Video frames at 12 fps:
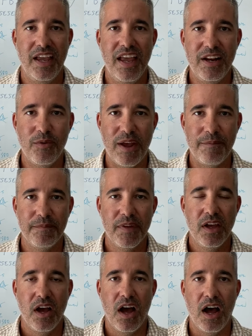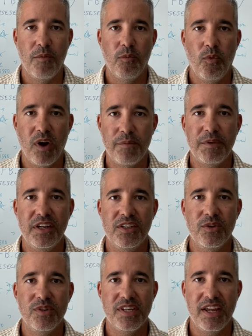Anyway, what I'm going to
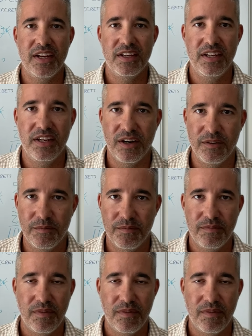do is end here.